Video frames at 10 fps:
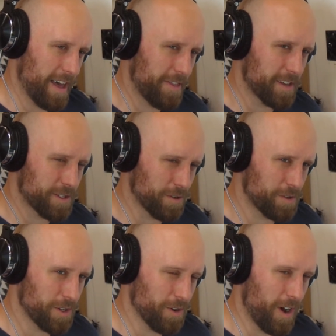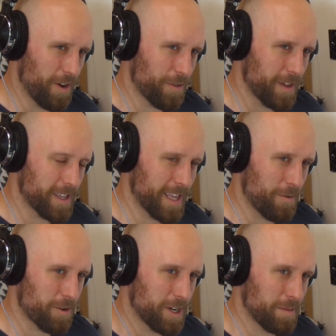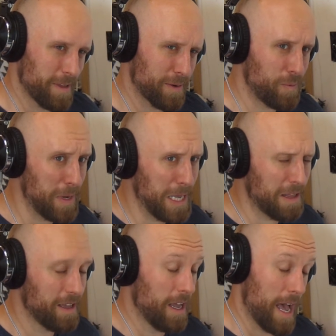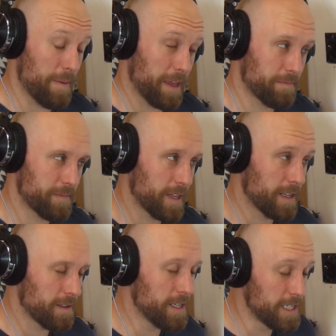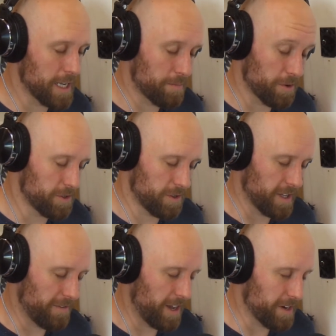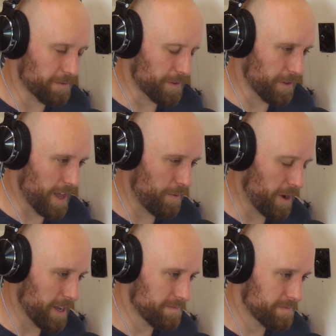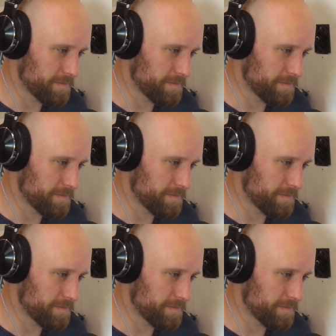I think so too. I don't think that we're going to be like, well, I mean, at least on a personal level, I don't feel that way.